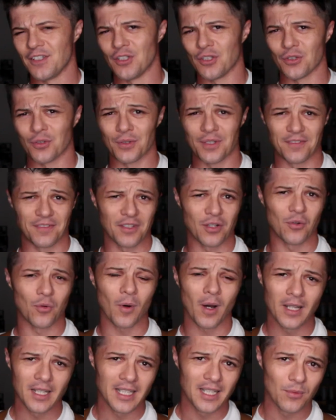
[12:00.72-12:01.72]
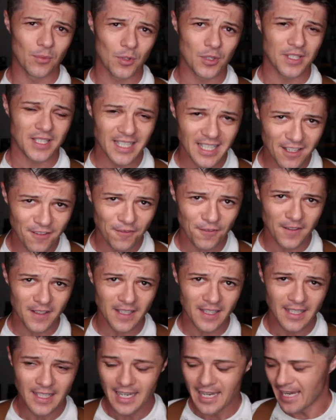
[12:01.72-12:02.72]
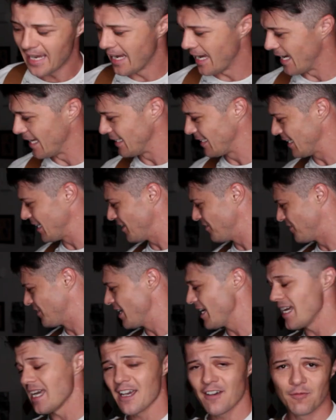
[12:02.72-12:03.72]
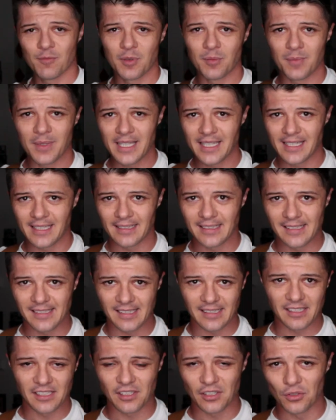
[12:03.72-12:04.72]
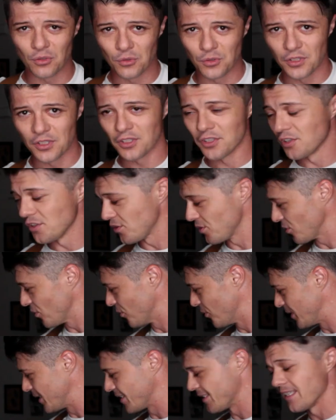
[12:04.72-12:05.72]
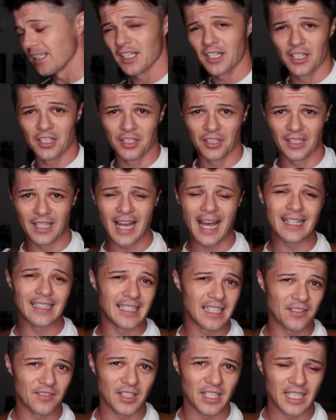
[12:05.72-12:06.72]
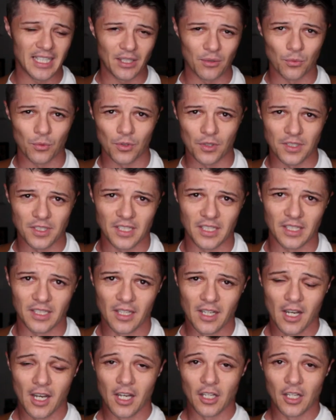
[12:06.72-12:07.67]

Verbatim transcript: you know if the quality was iffy, and if they have been making these excuses with their not giving any warranty